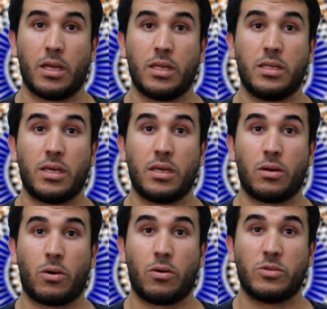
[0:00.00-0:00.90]
Indeed,
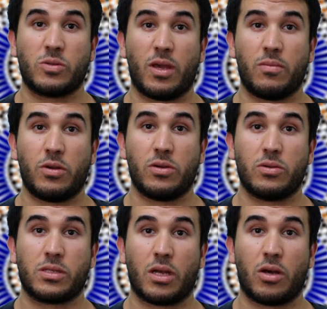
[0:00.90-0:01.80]
khums may be
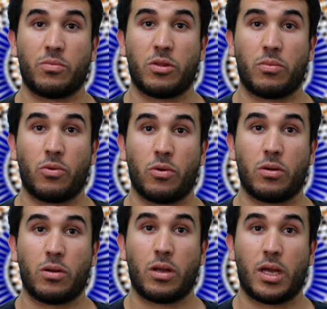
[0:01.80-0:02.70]
used to help the
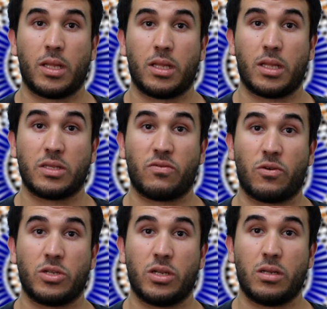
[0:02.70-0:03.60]
poor and the less
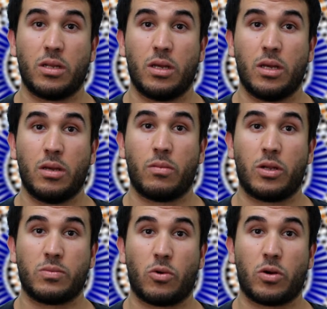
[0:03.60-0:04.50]
fortunate, but
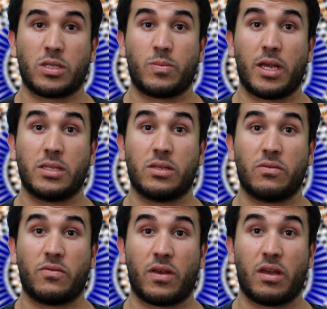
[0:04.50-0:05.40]
is more
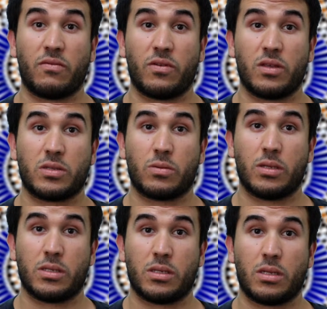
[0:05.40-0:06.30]
expansive, and for this
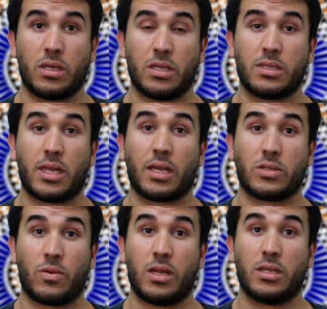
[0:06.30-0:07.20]
reason, its tax
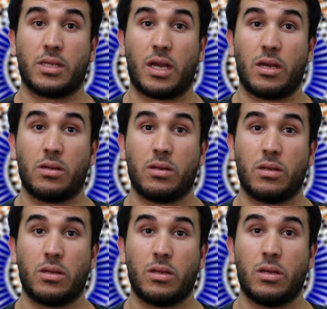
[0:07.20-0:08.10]
rate is higher.
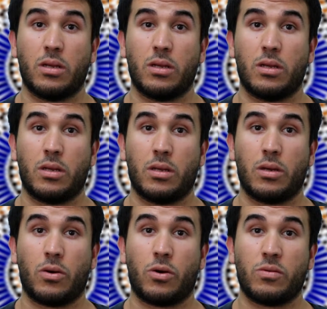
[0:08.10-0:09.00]

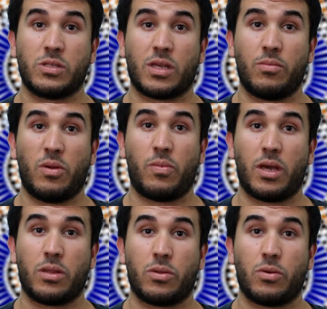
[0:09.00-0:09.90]
Khums can be
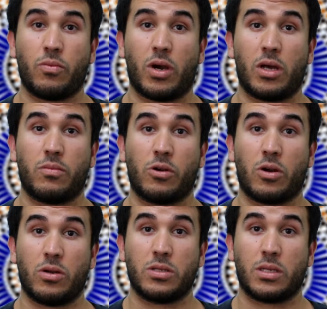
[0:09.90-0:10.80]
paid through modern
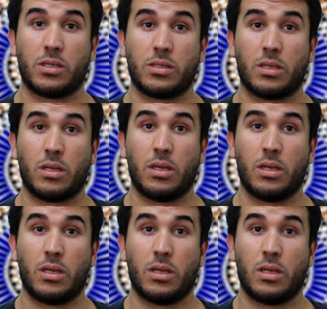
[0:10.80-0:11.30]
currencies.